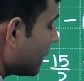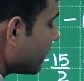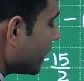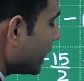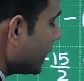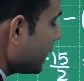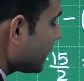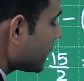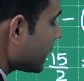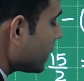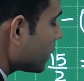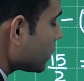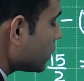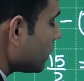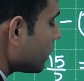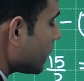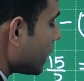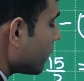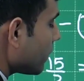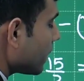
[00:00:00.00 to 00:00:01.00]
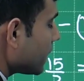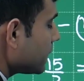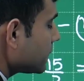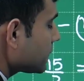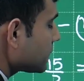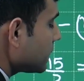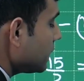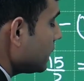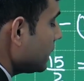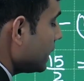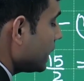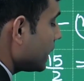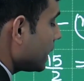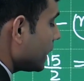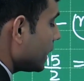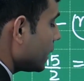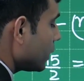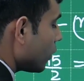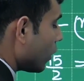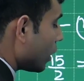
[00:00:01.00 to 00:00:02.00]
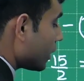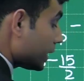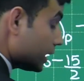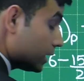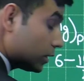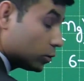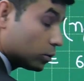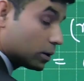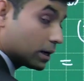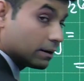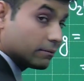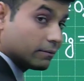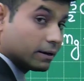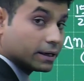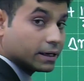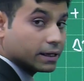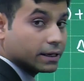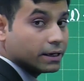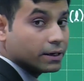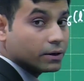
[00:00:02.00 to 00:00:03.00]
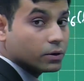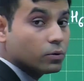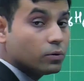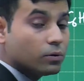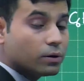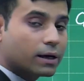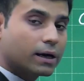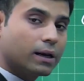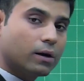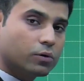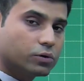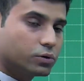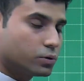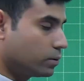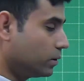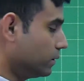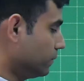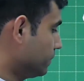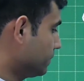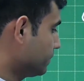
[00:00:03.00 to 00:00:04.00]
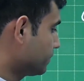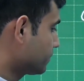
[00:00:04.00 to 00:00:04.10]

it by 10 to the power minus 3 in order to convert it into kilojoule.